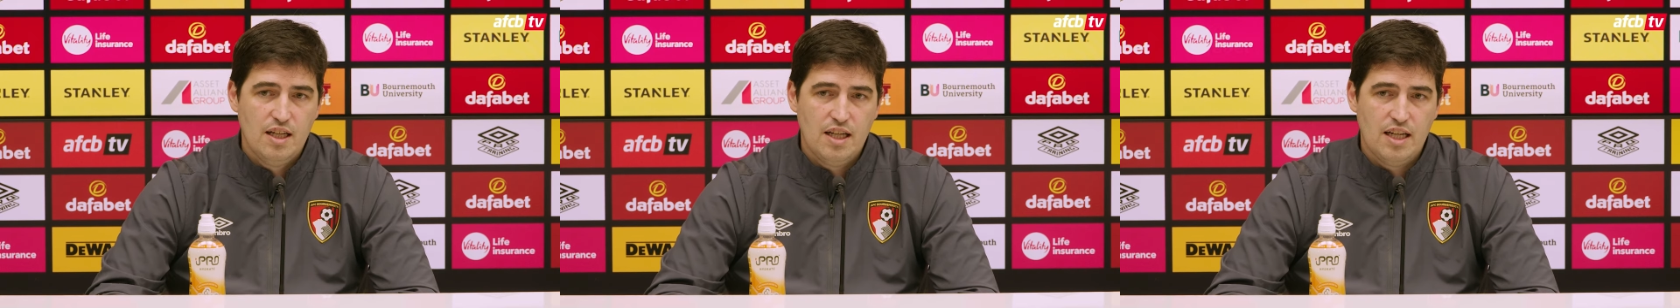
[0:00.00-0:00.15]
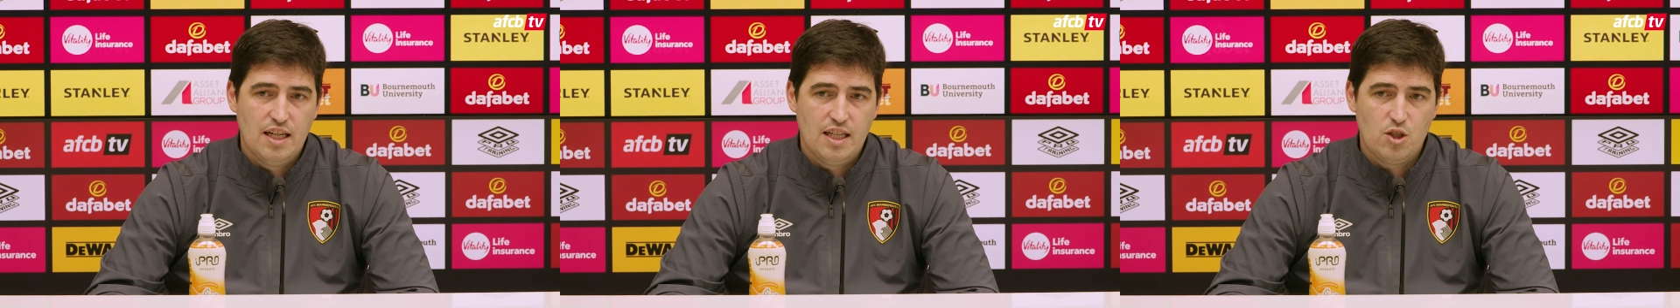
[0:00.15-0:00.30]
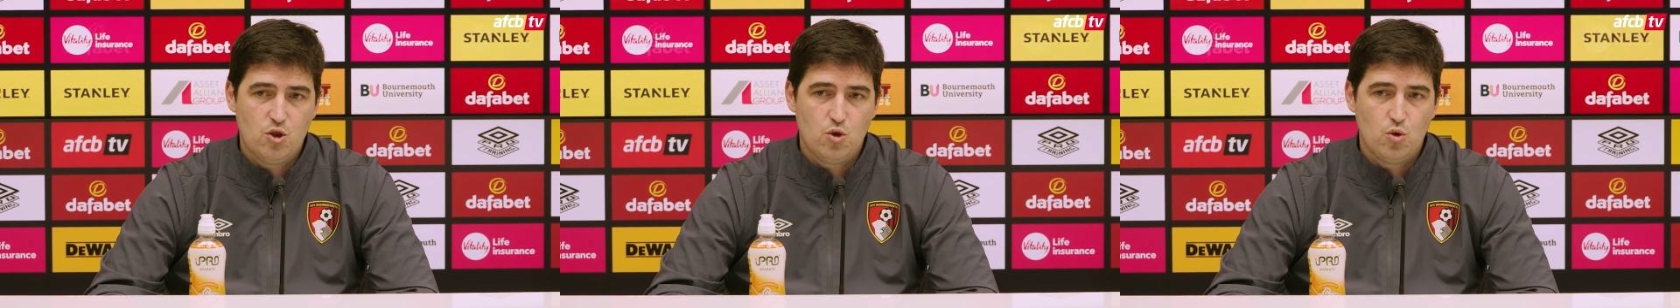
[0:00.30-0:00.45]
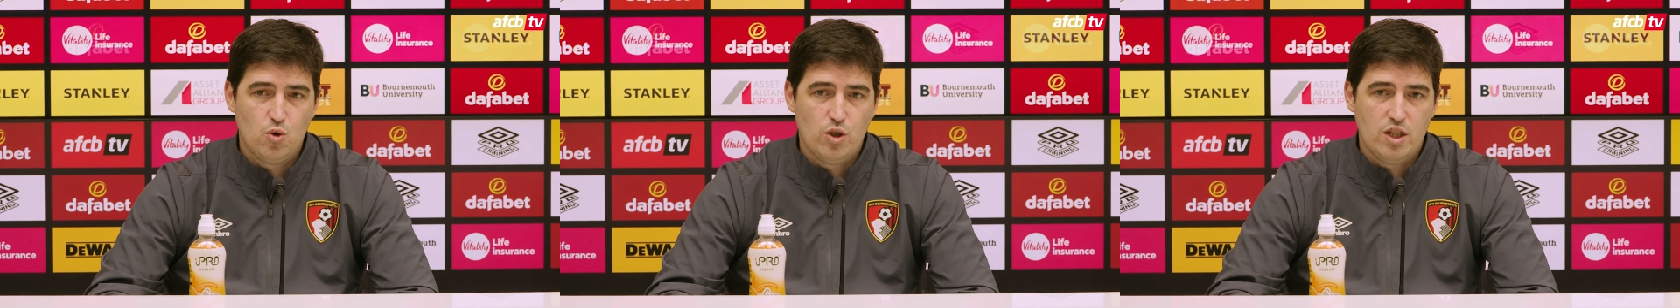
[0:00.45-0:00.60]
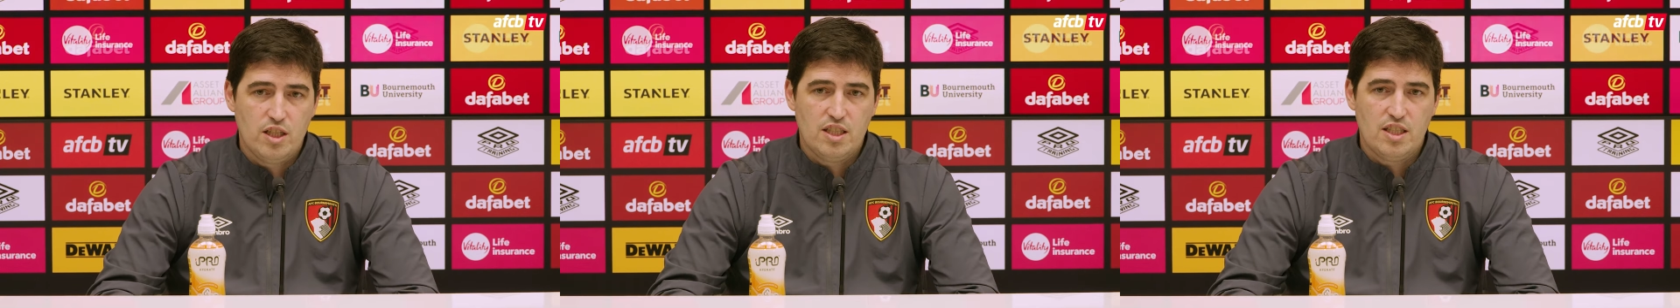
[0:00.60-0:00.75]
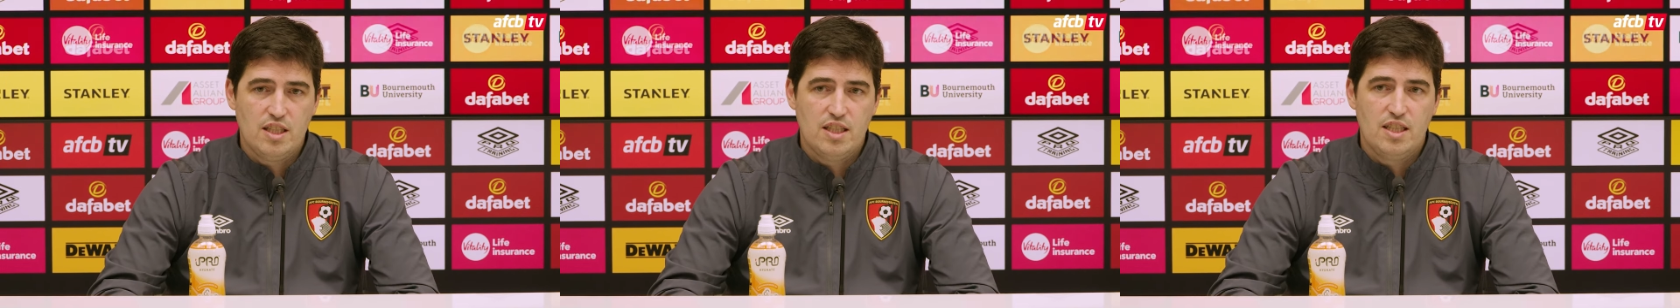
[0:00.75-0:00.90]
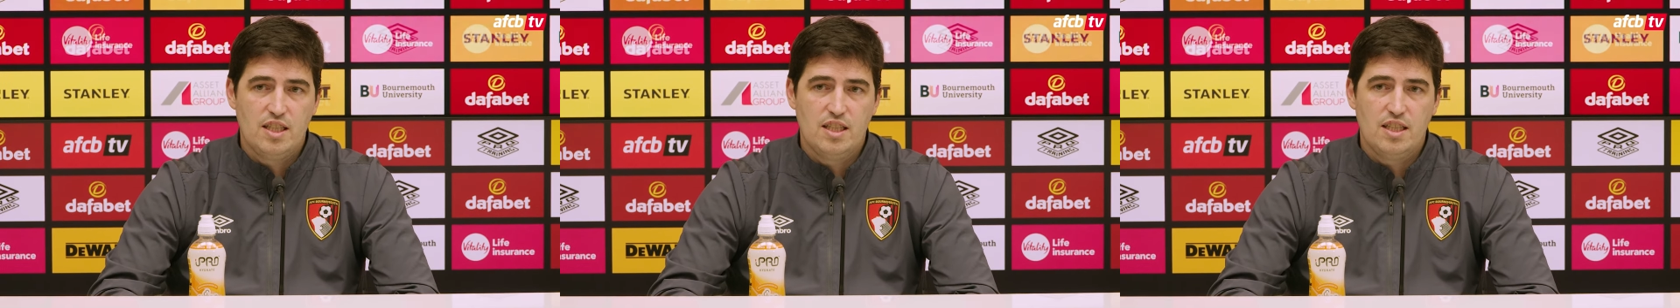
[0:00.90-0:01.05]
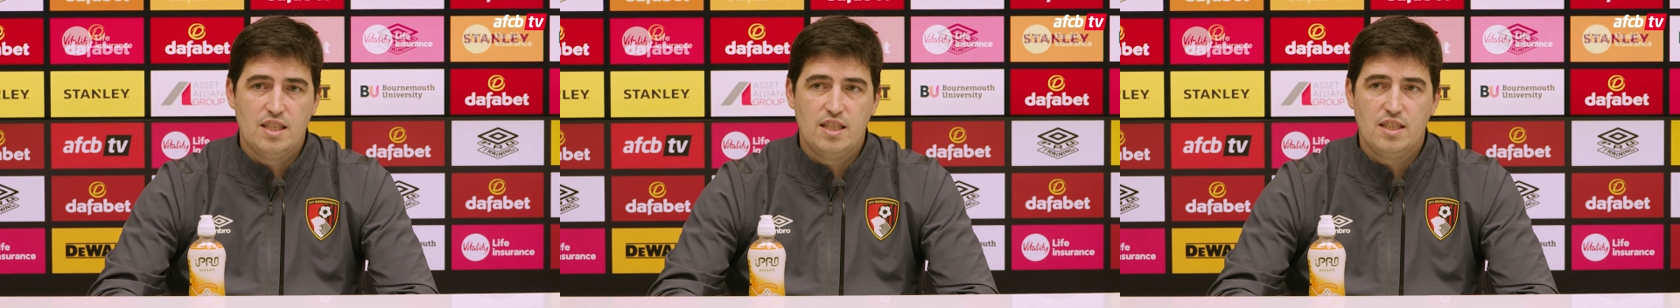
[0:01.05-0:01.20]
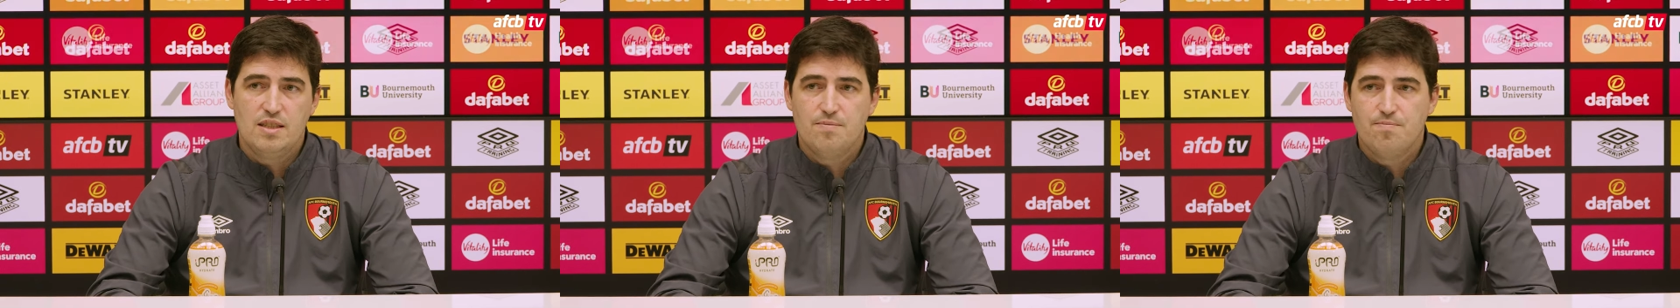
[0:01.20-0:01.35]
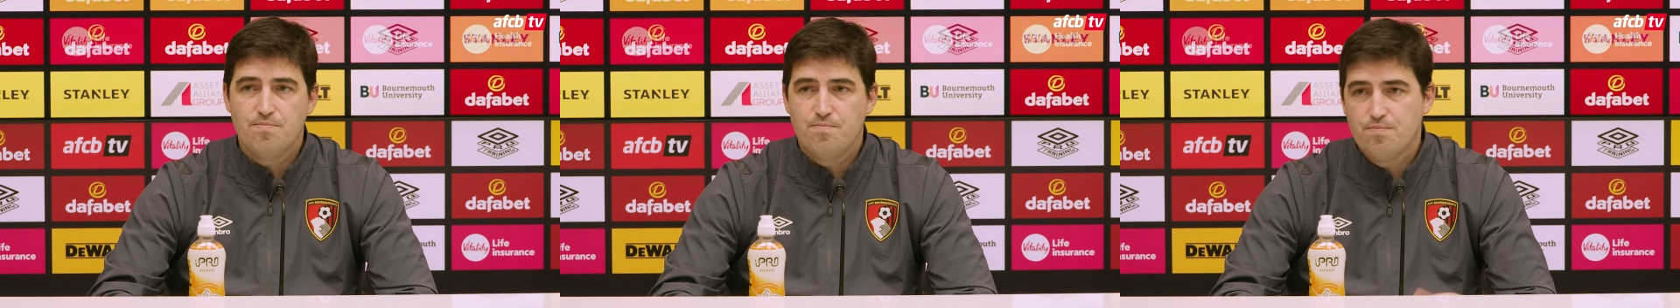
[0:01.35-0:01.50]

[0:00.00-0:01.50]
as soon as he